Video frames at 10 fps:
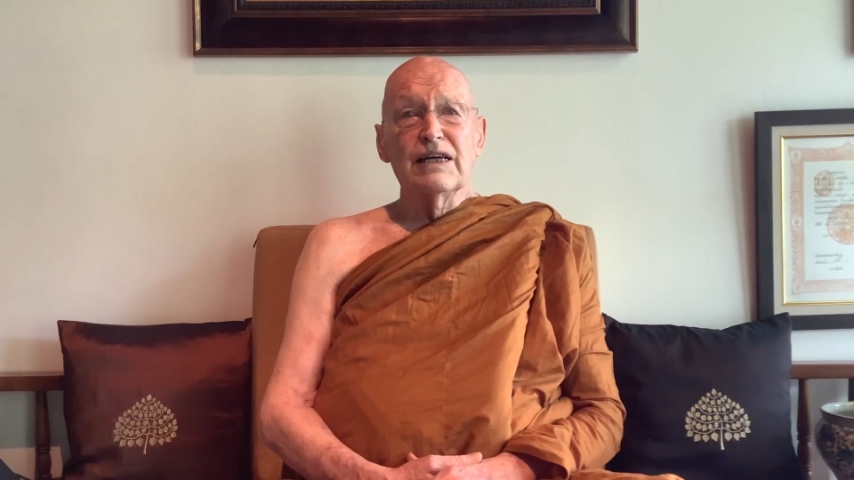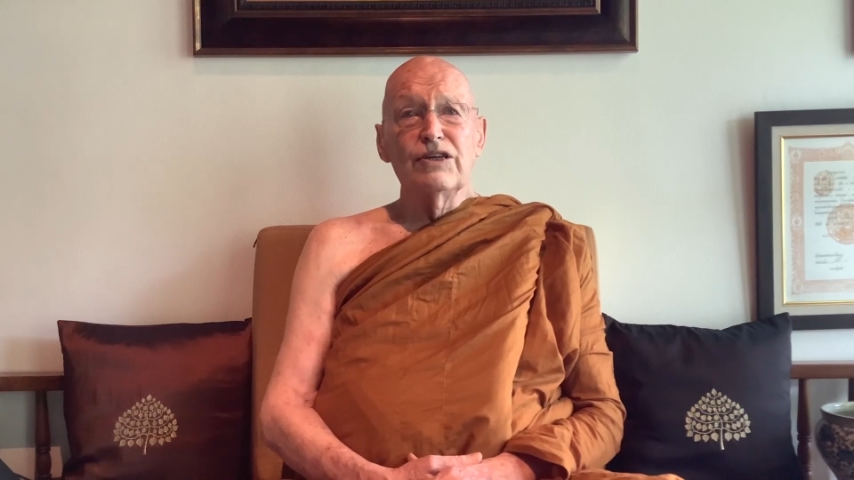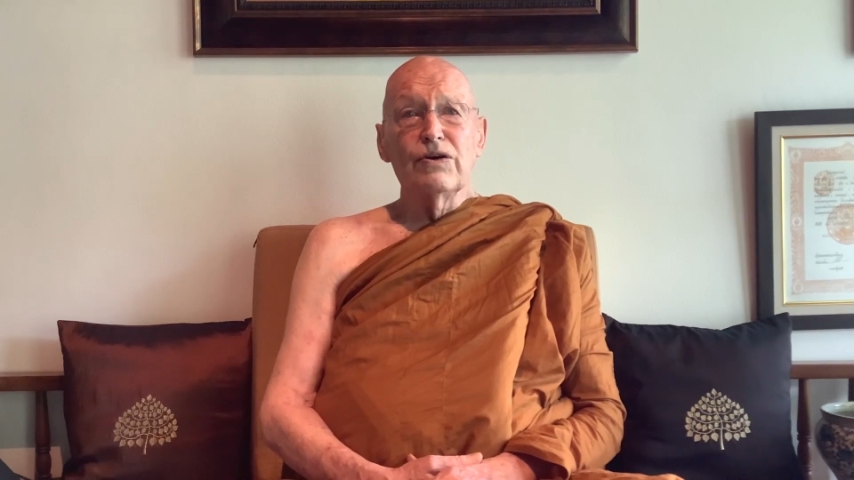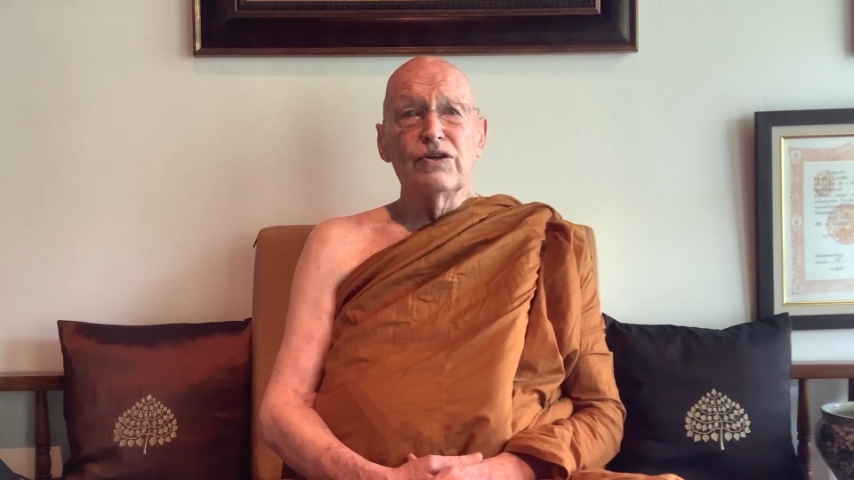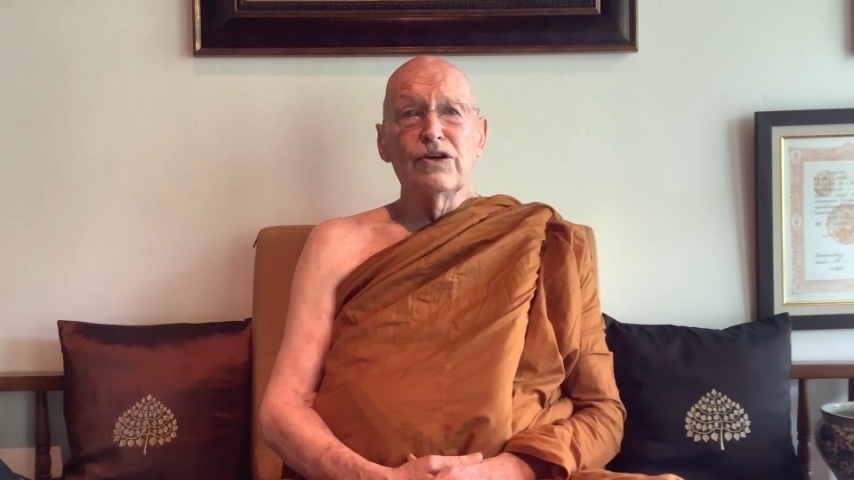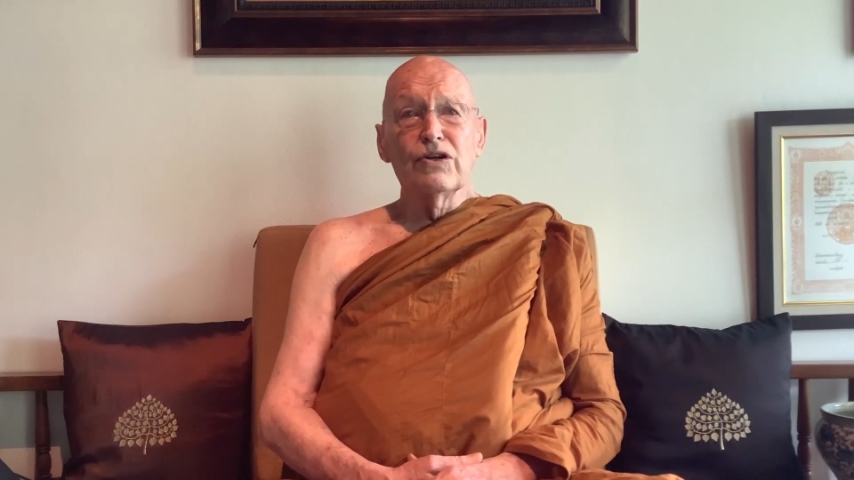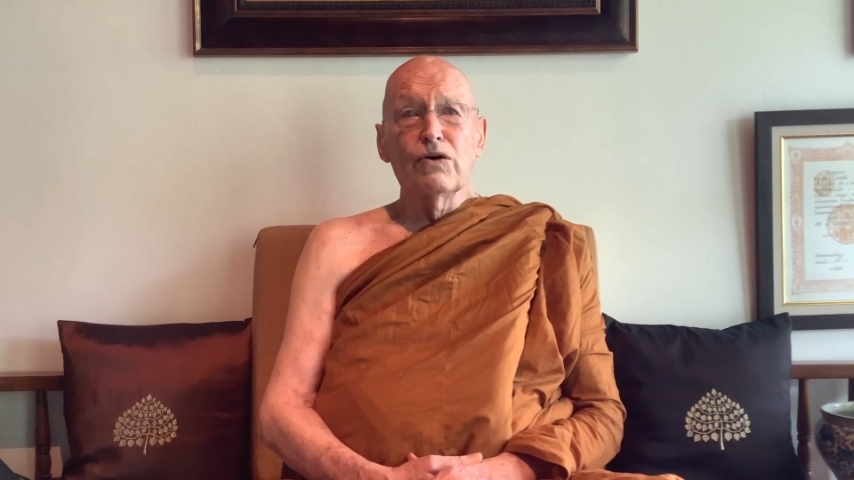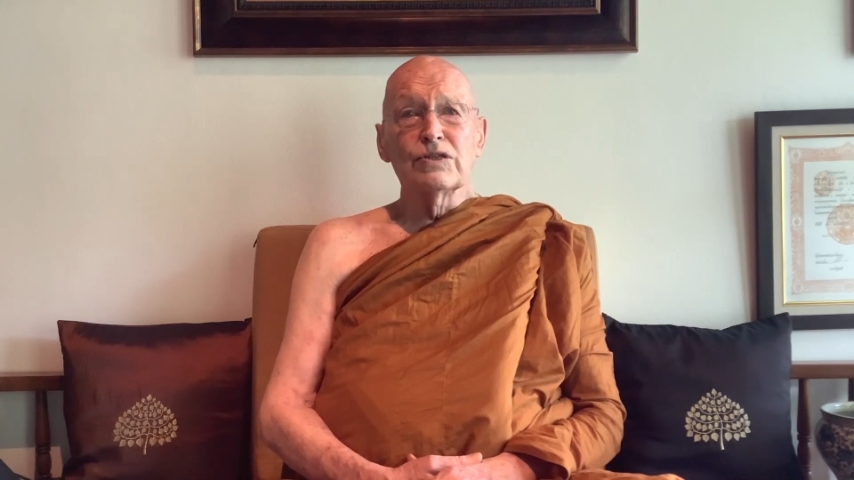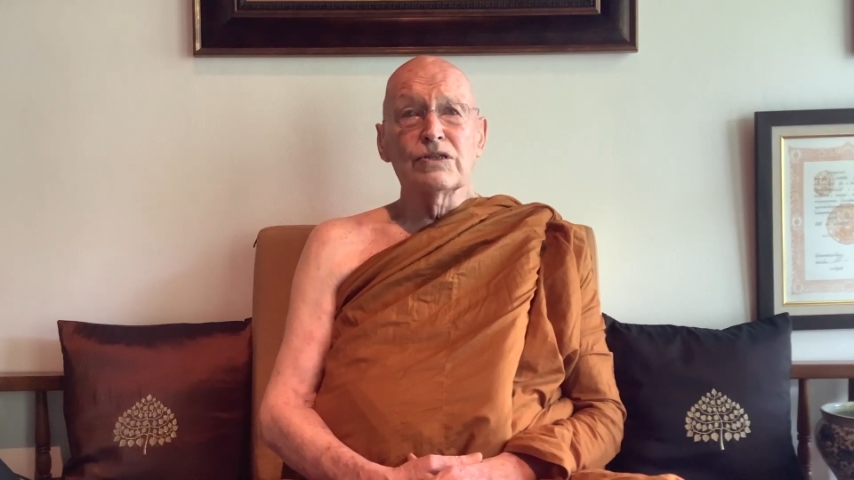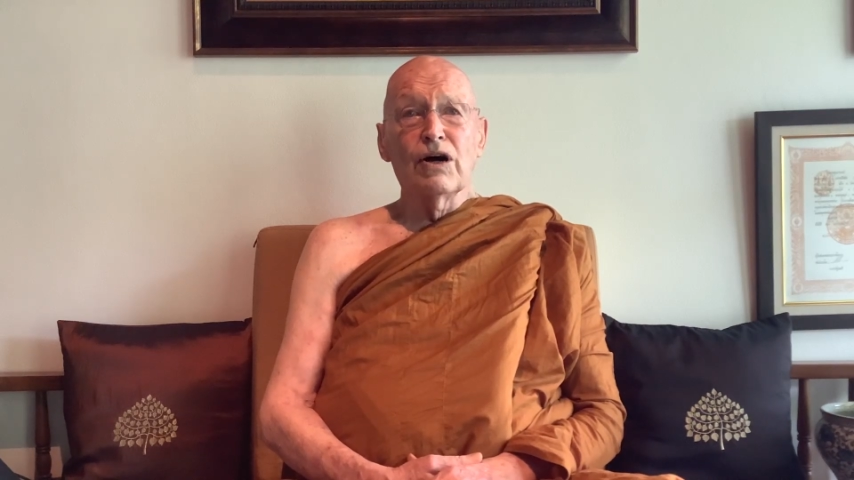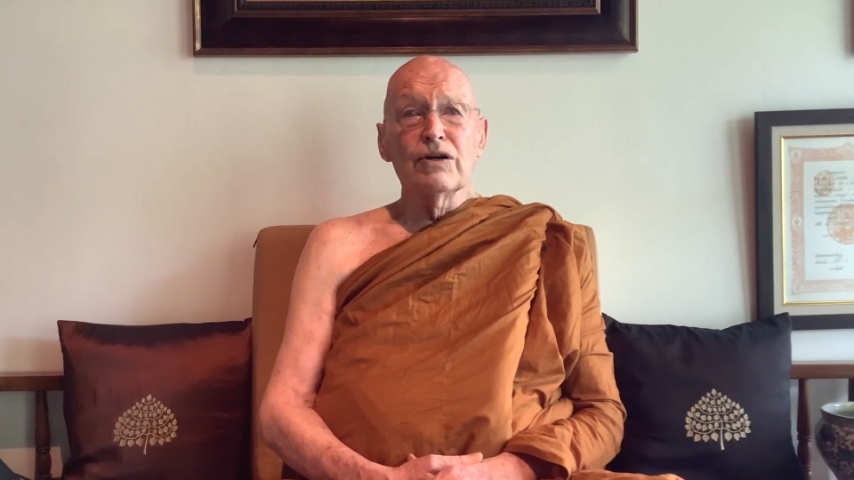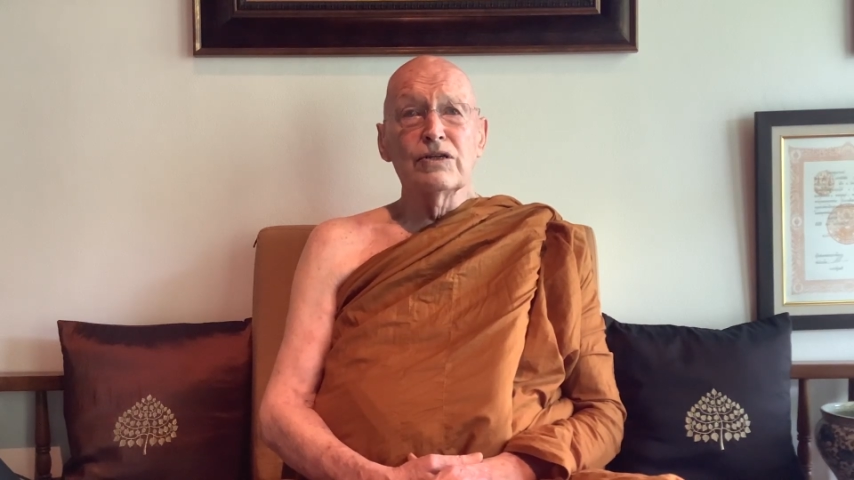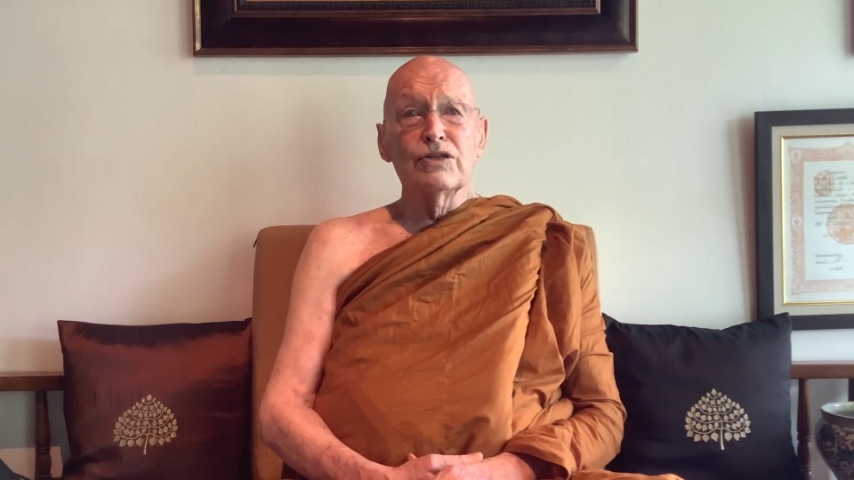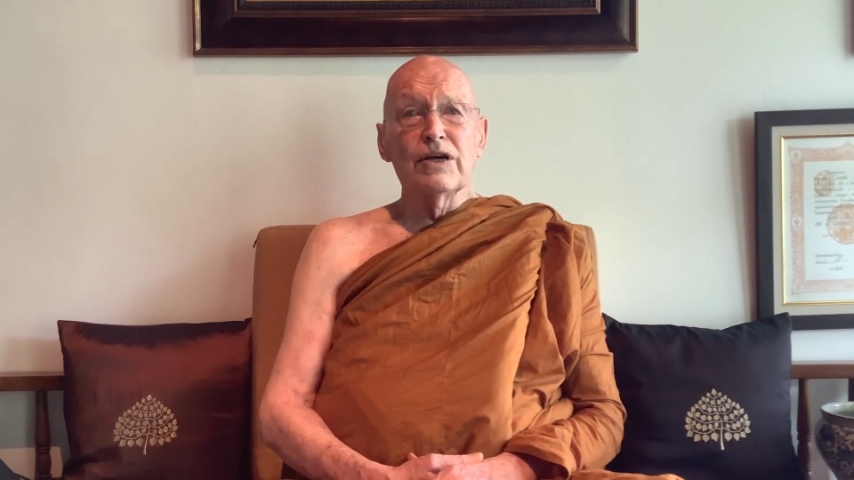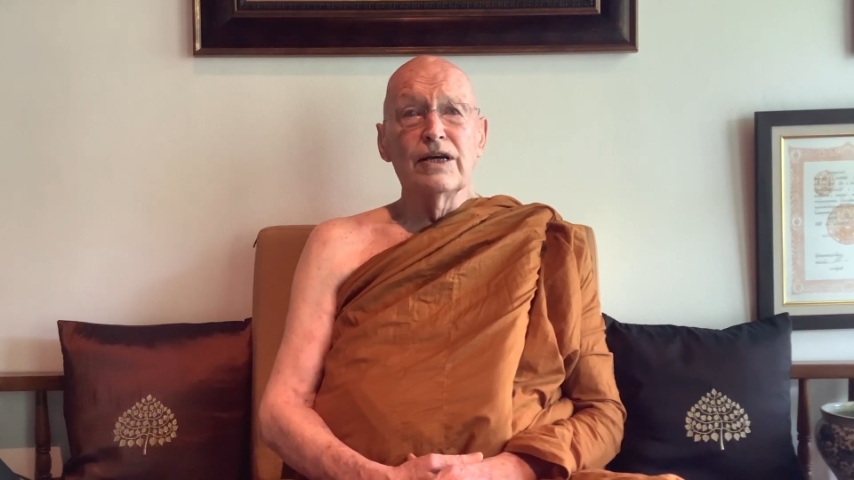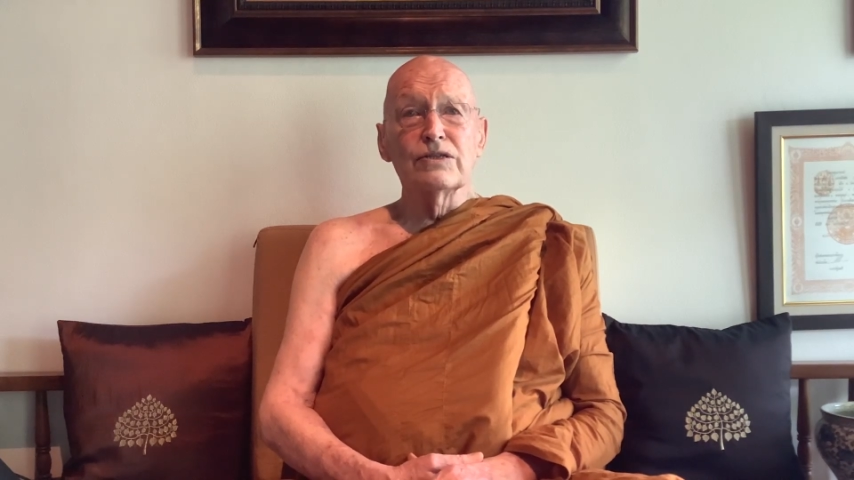you know, started